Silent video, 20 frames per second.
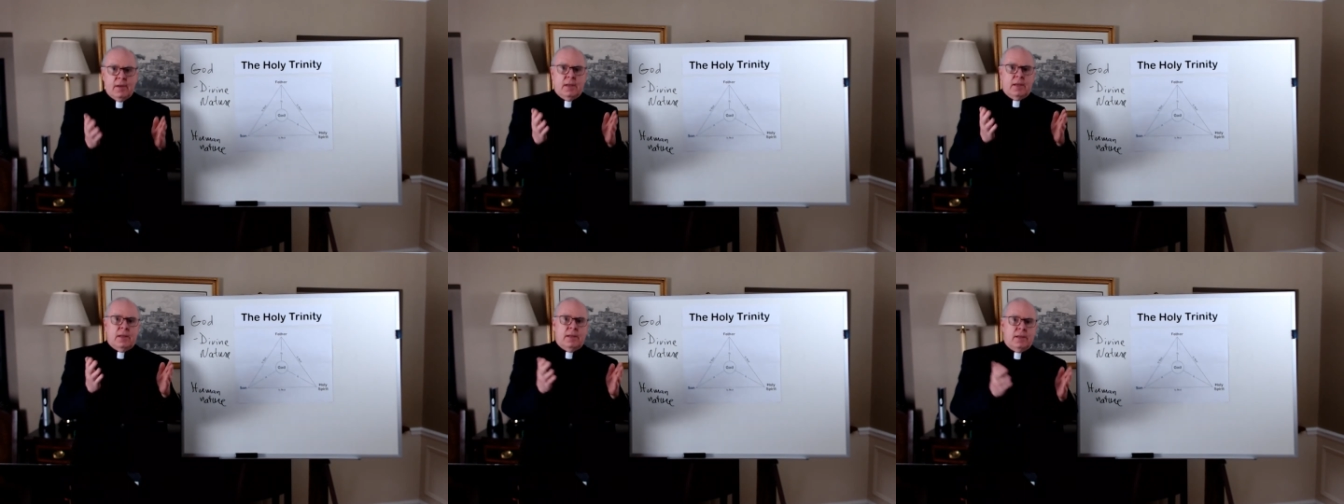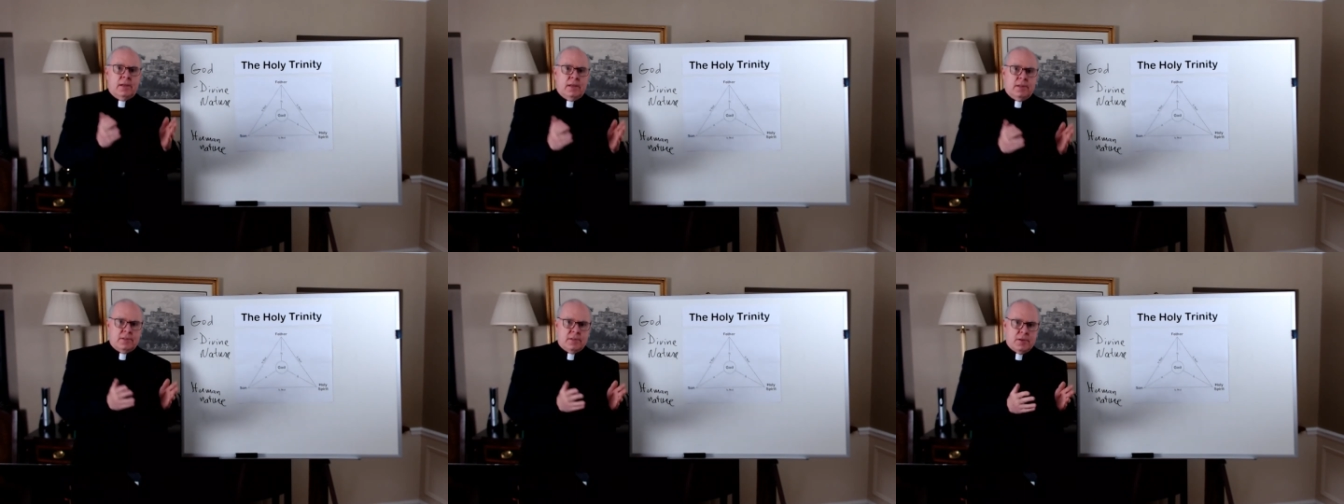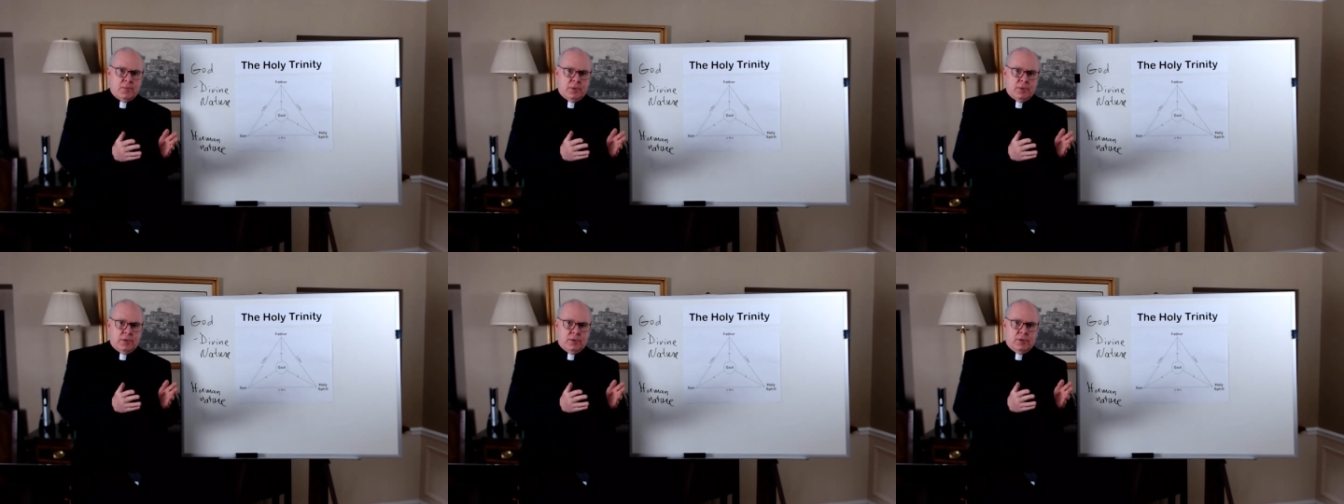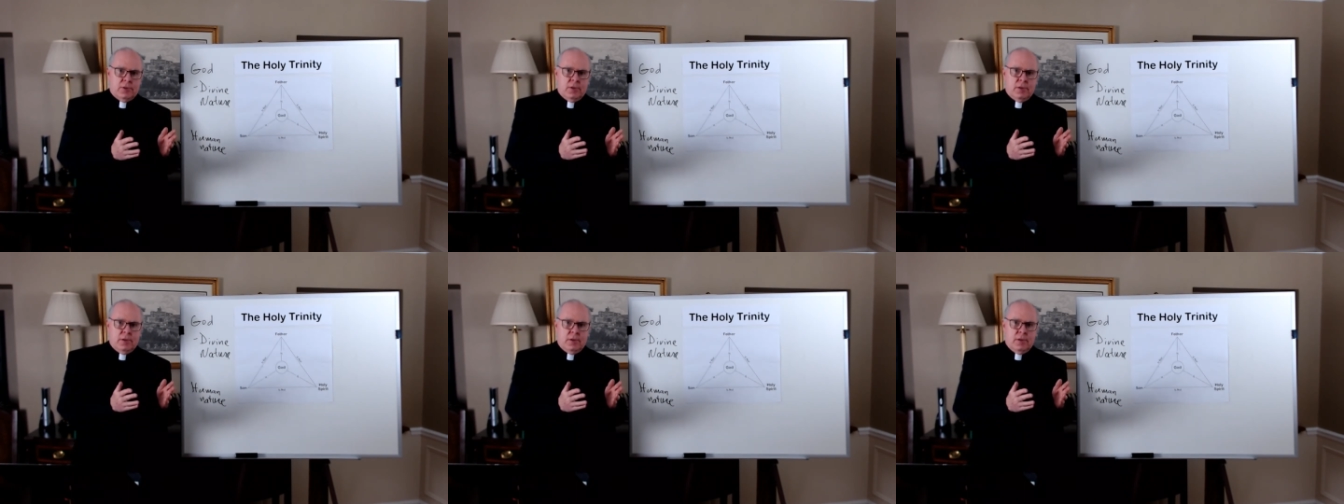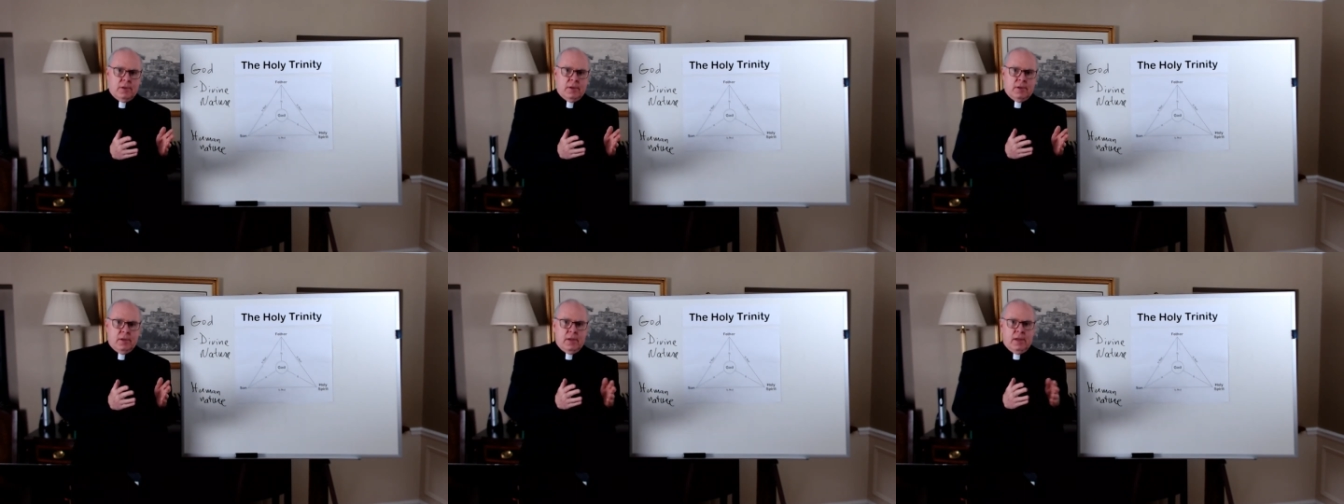in his image.
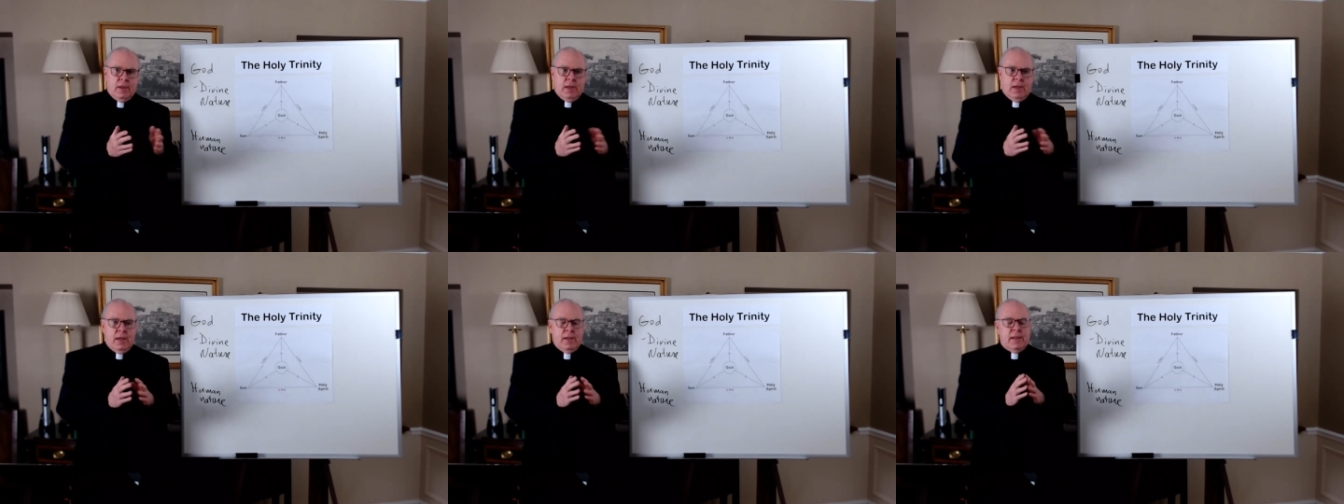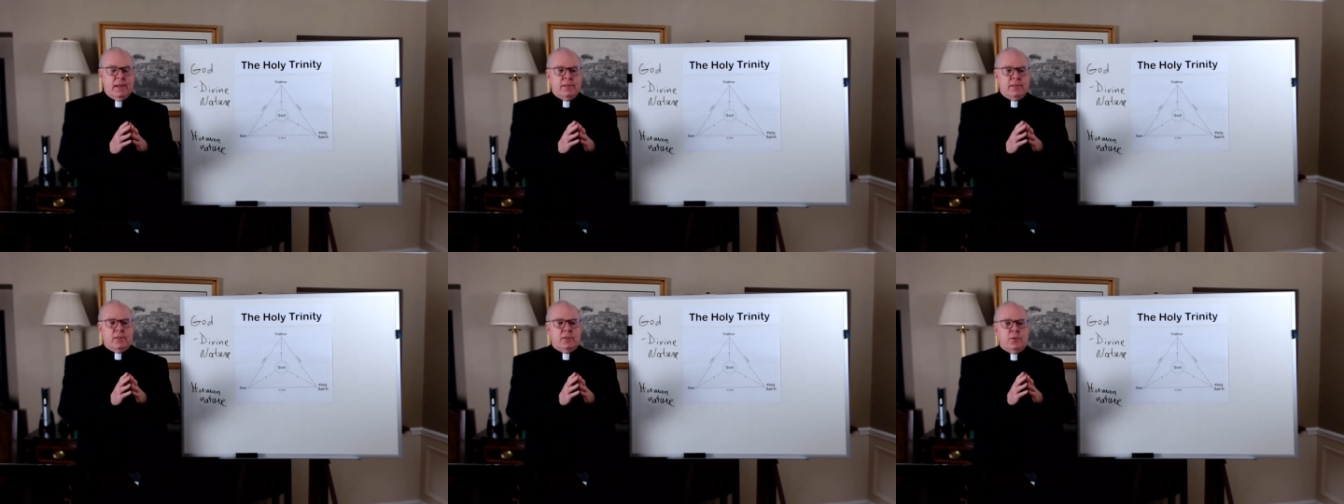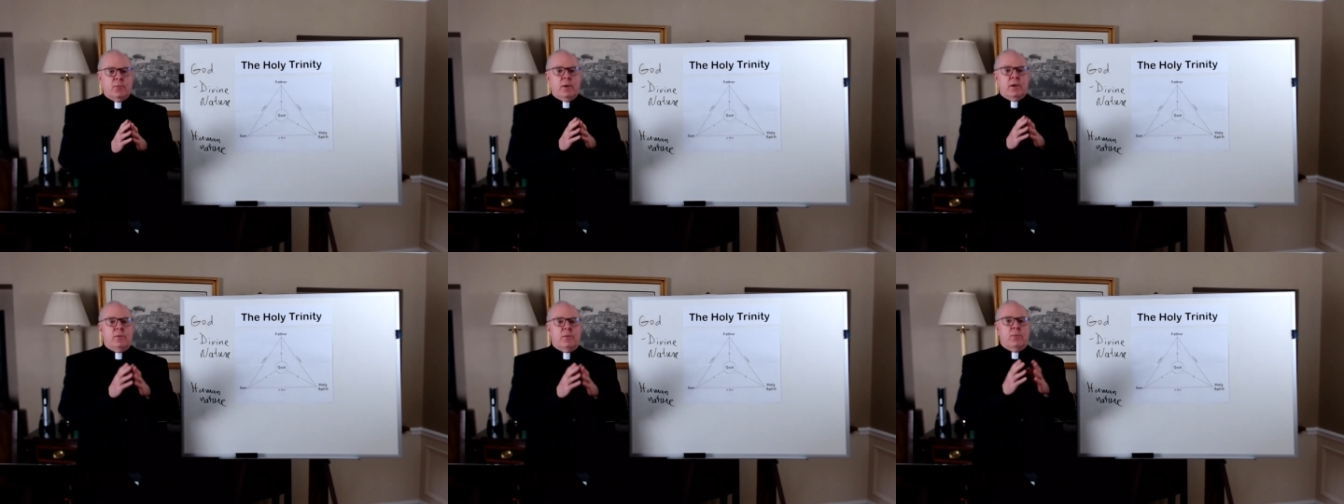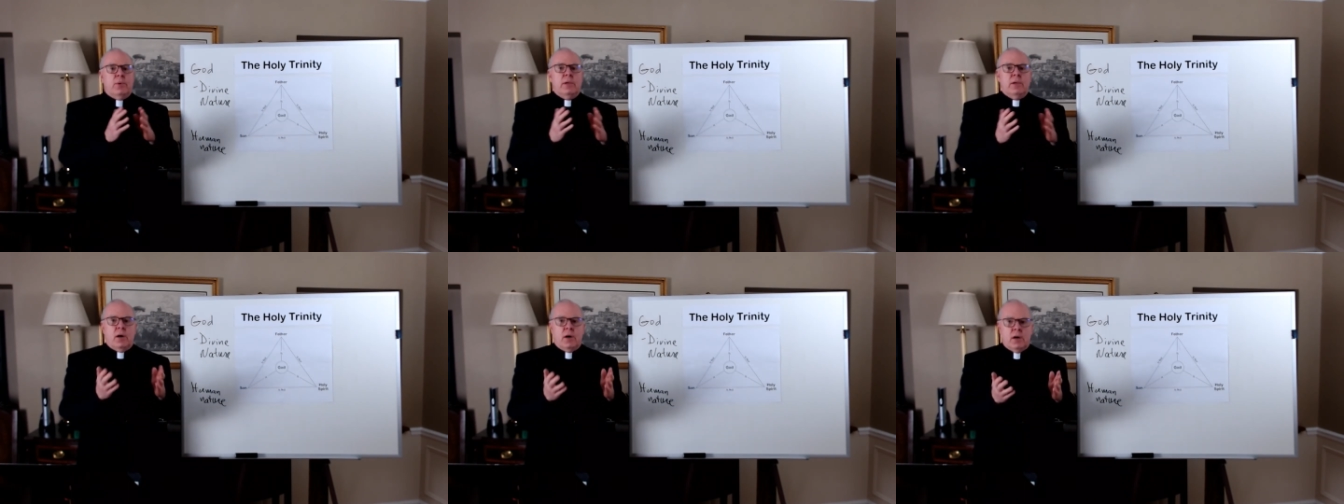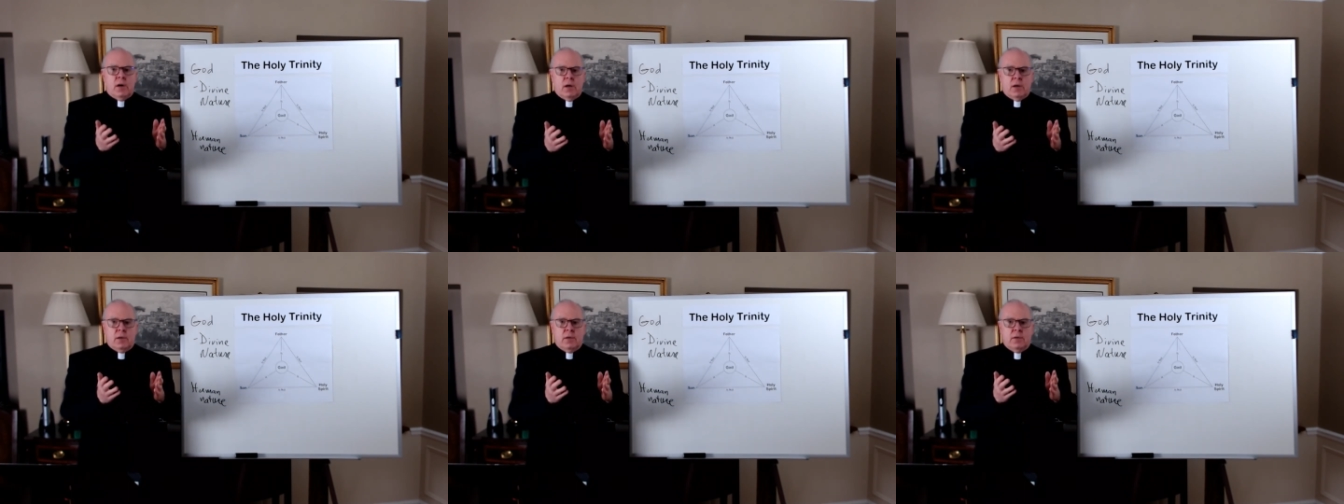And that's the way we
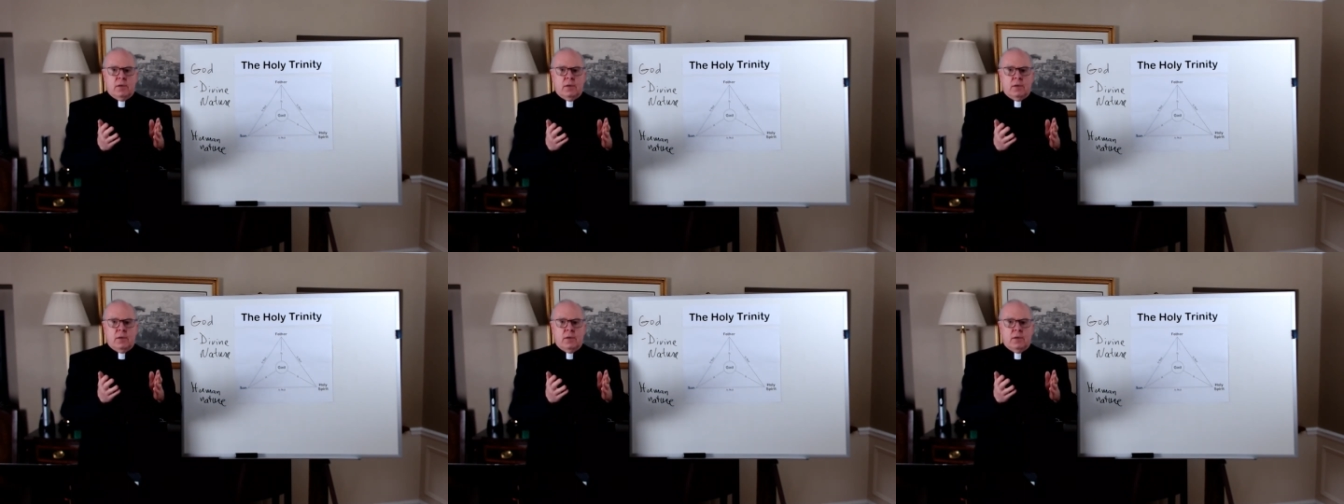are.